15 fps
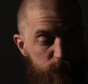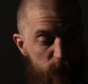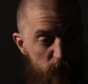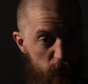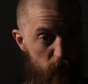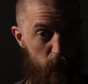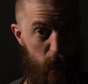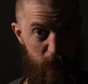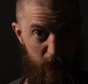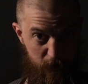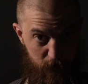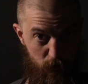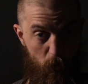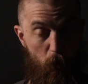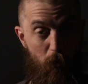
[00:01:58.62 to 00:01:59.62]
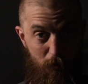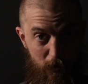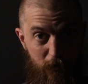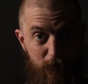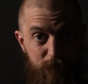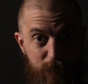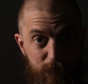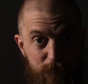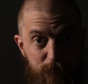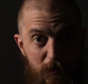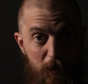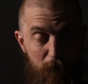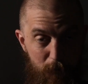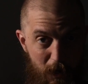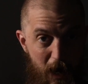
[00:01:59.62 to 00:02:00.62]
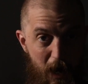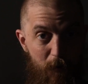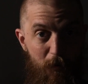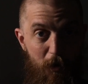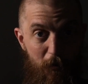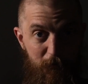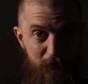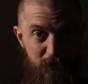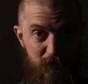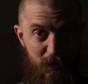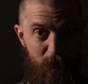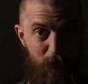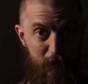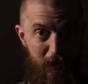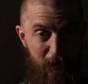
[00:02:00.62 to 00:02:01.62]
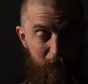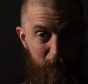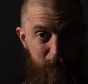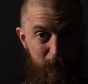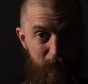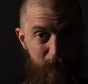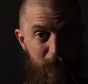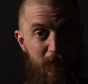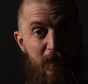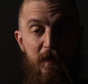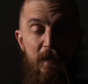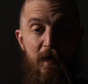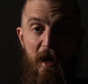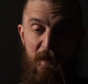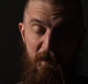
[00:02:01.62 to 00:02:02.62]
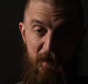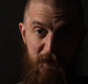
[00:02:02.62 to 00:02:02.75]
You can ignore it and palm it off to someone else, and then